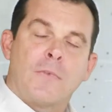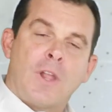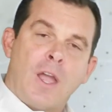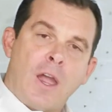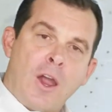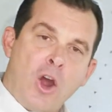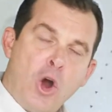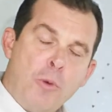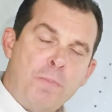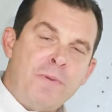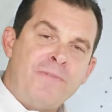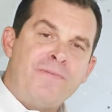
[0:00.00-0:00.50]

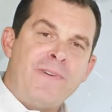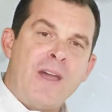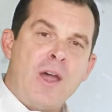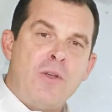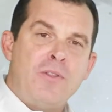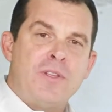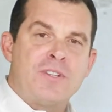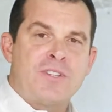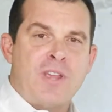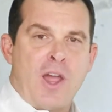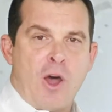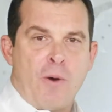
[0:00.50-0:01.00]
I hope you
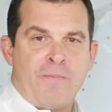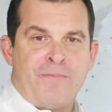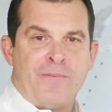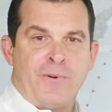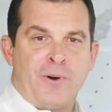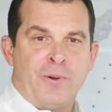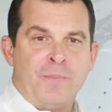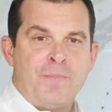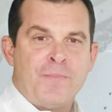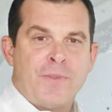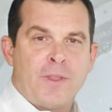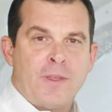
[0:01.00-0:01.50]
found this
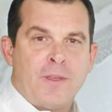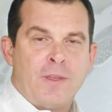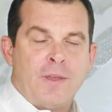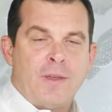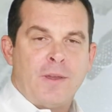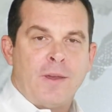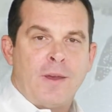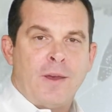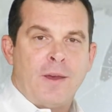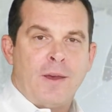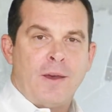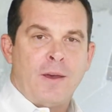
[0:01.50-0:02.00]
helpful.
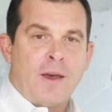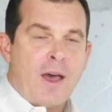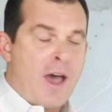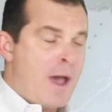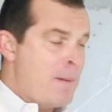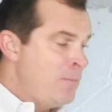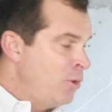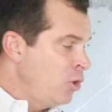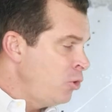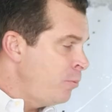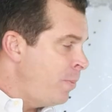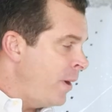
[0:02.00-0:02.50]

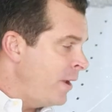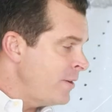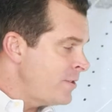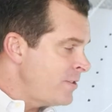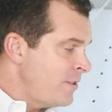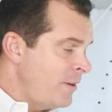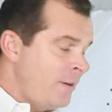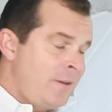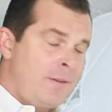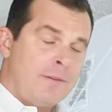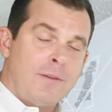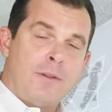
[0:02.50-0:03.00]
I'm Luke
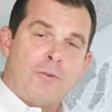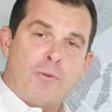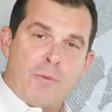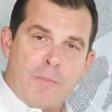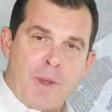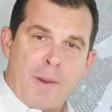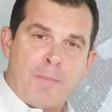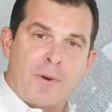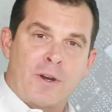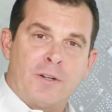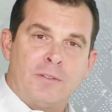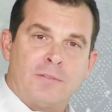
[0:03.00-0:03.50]
Bency, and
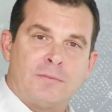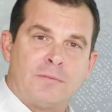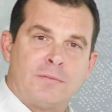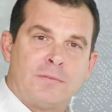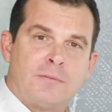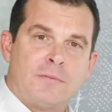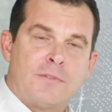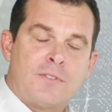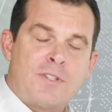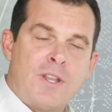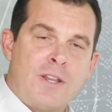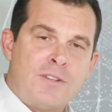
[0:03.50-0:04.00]
remember,
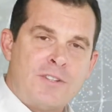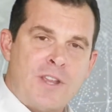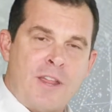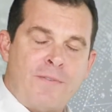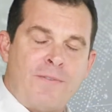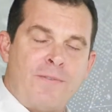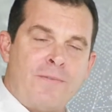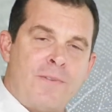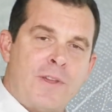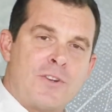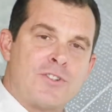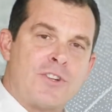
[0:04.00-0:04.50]
stay
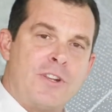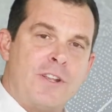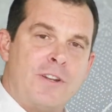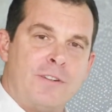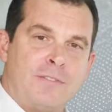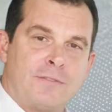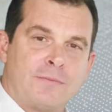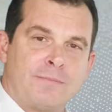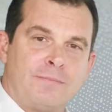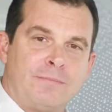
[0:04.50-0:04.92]
safe and vigilant.